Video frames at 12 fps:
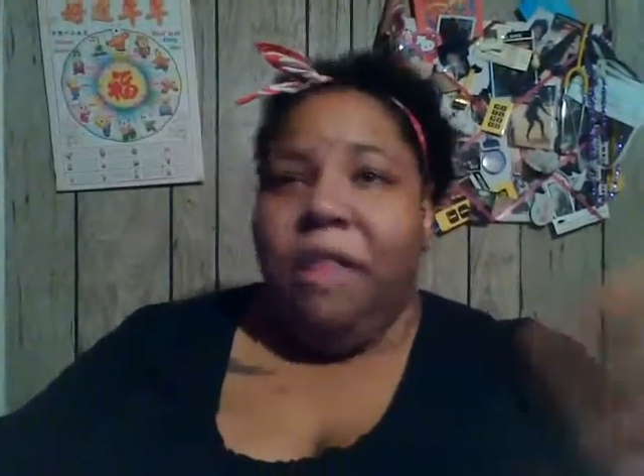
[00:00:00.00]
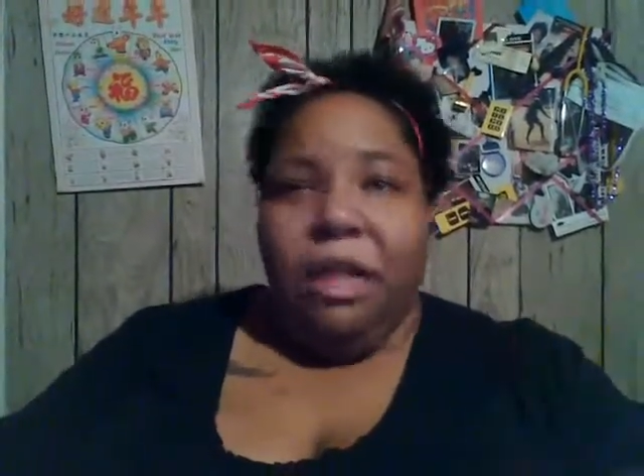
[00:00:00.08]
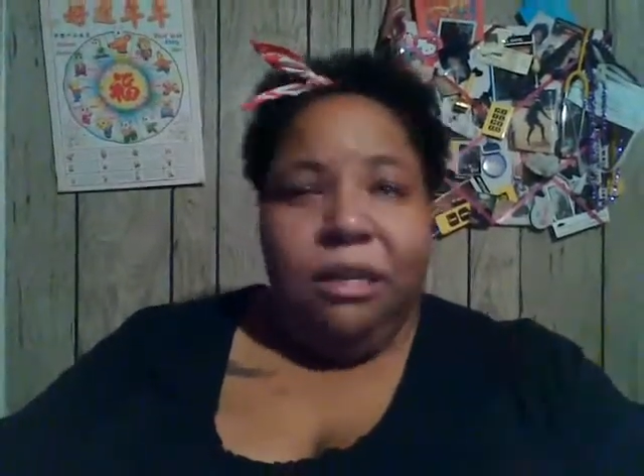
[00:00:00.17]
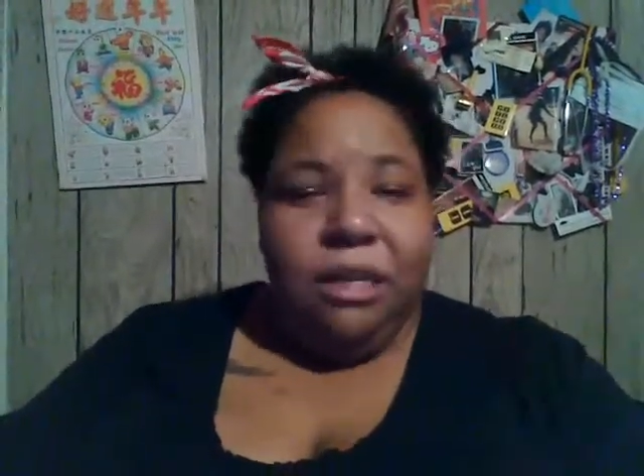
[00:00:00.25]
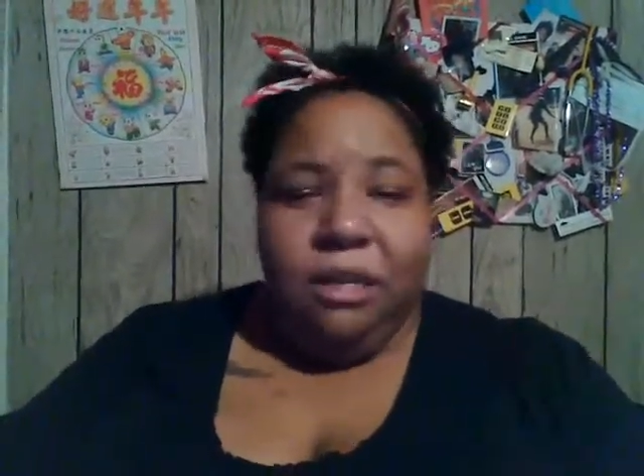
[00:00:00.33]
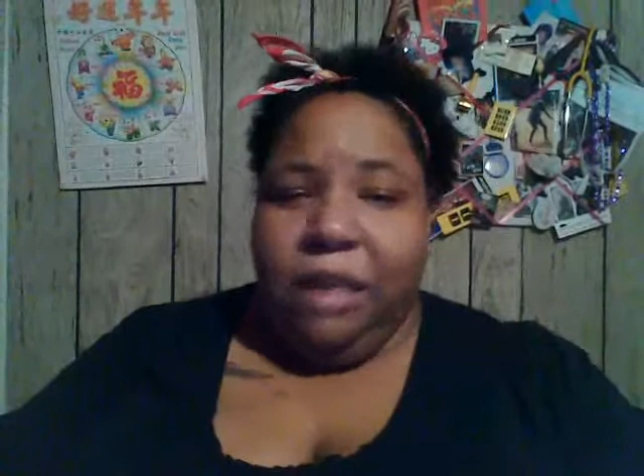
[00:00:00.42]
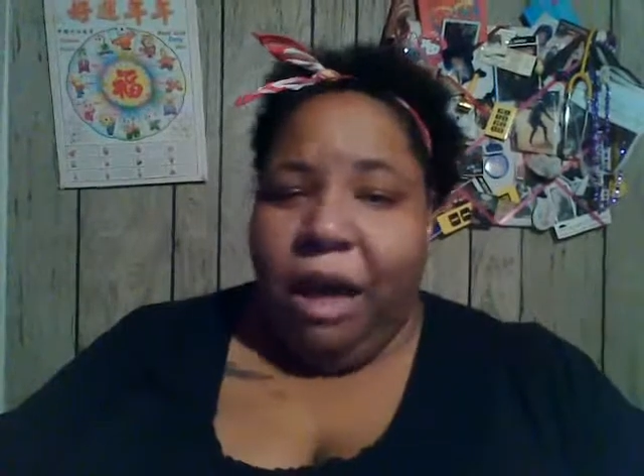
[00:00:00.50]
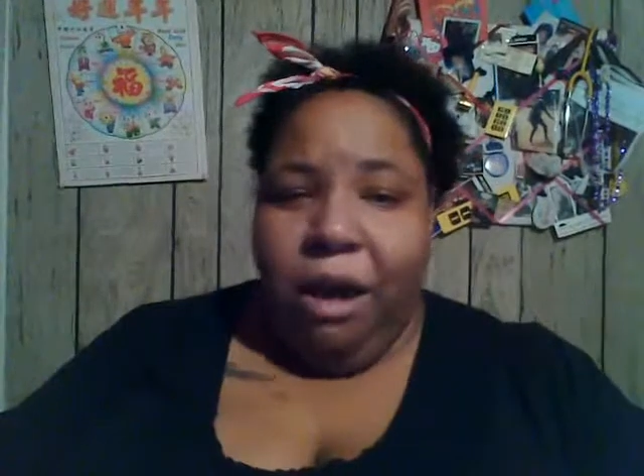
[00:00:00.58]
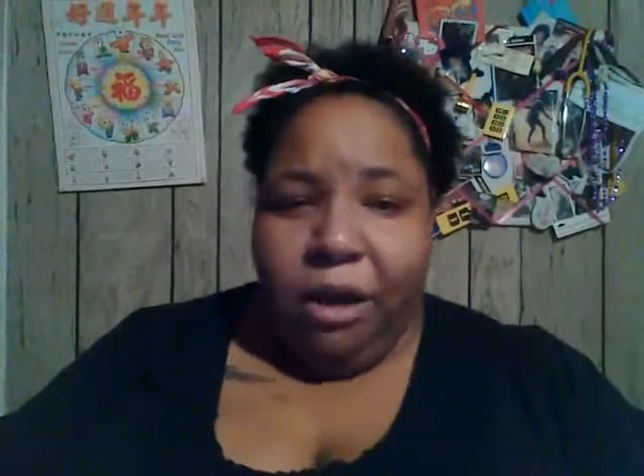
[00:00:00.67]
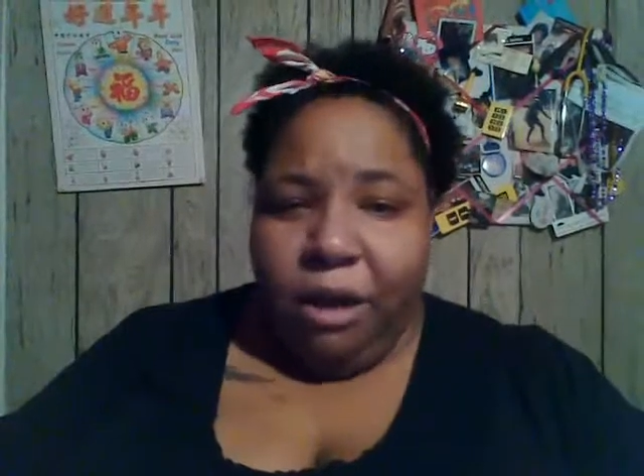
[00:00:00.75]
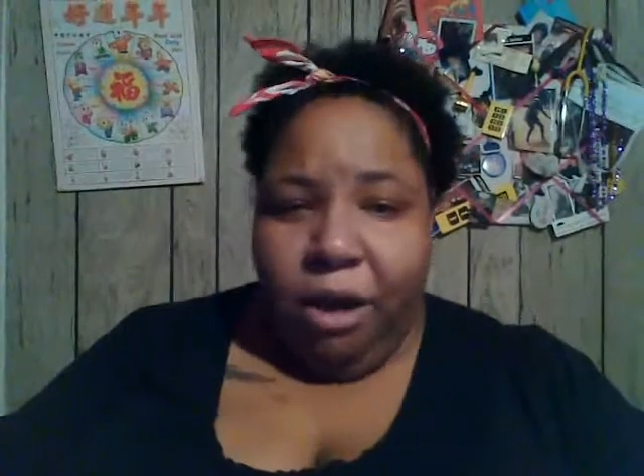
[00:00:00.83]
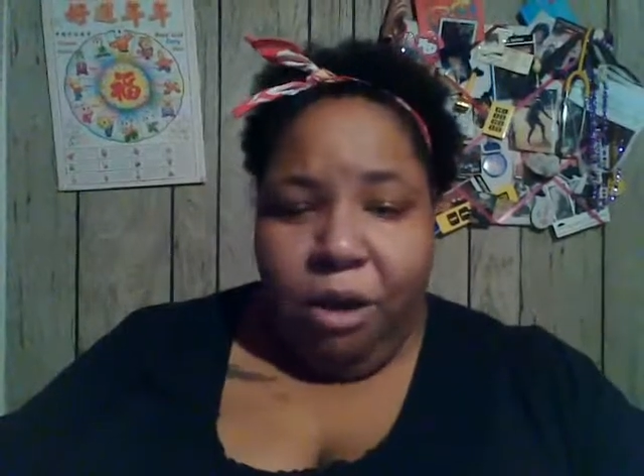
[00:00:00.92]
That's just
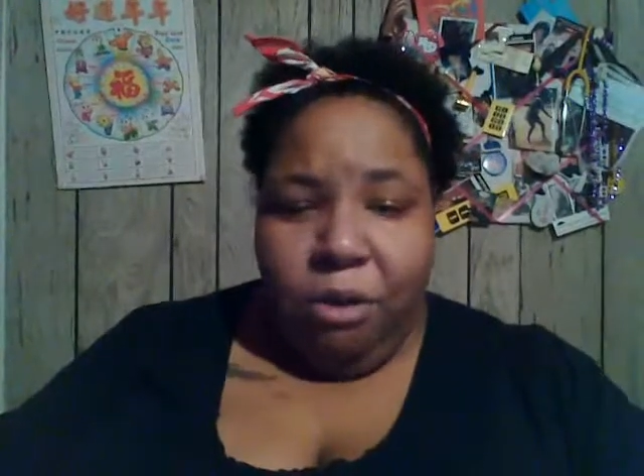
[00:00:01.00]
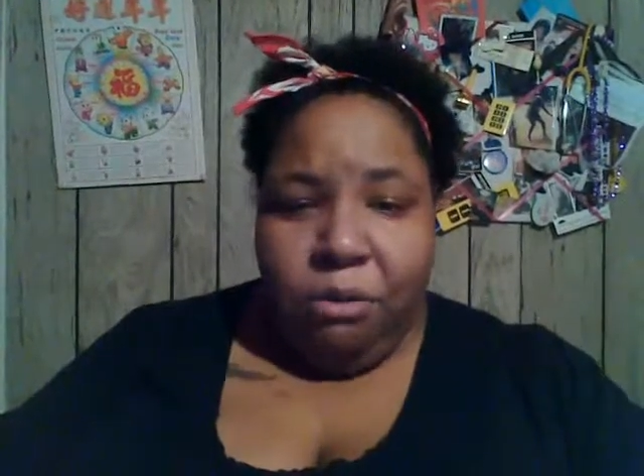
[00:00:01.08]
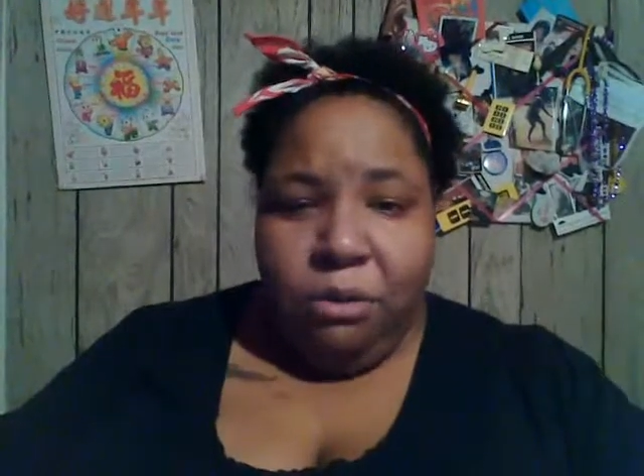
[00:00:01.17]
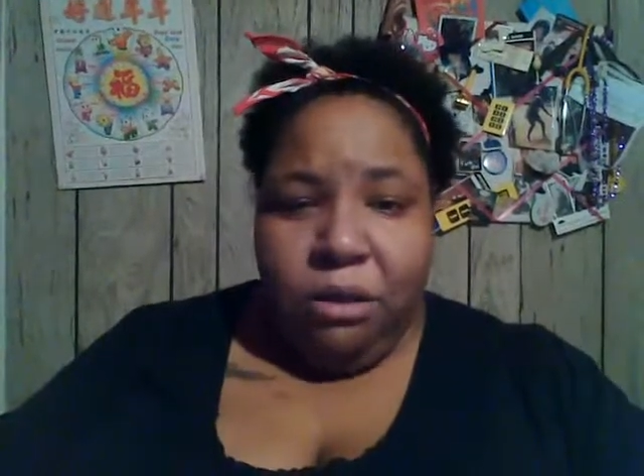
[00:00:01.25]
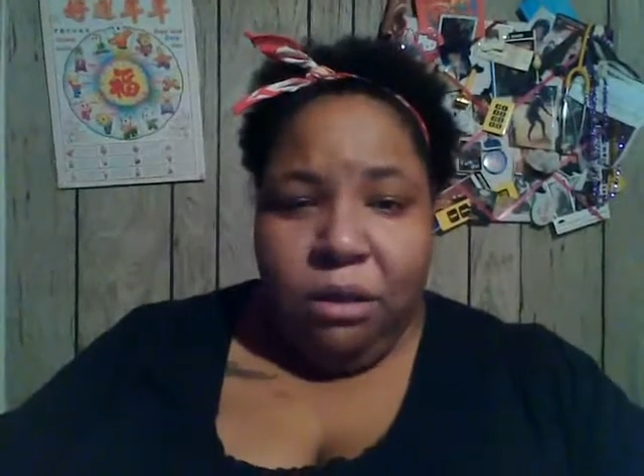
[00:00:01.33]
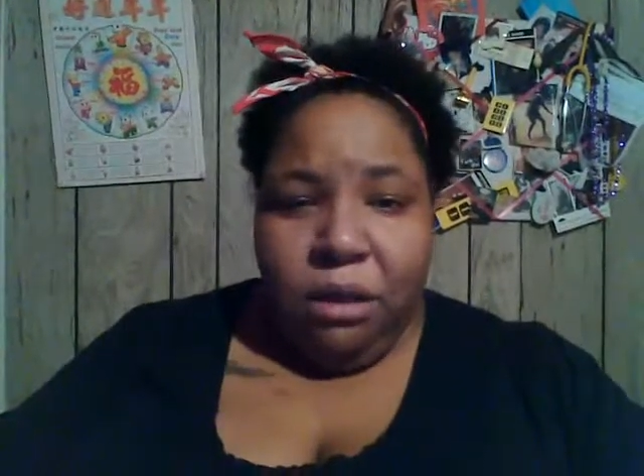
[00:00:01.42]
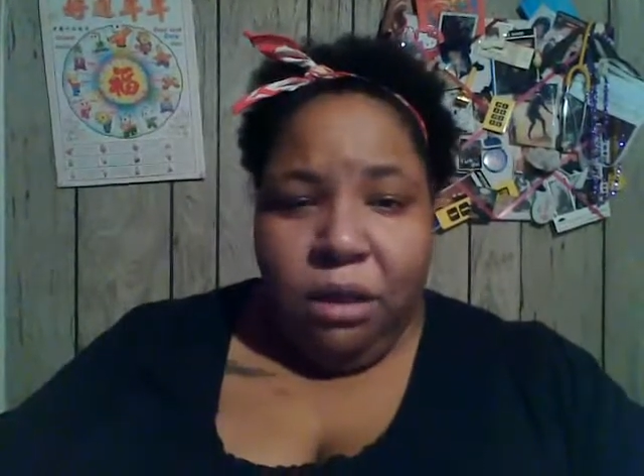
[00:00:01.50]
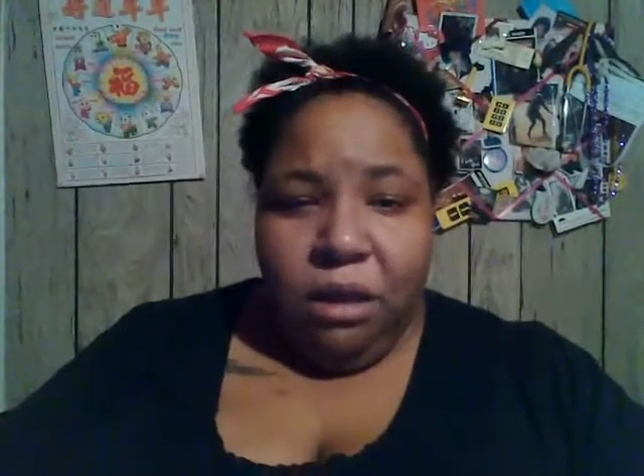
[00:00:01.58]
how it goes.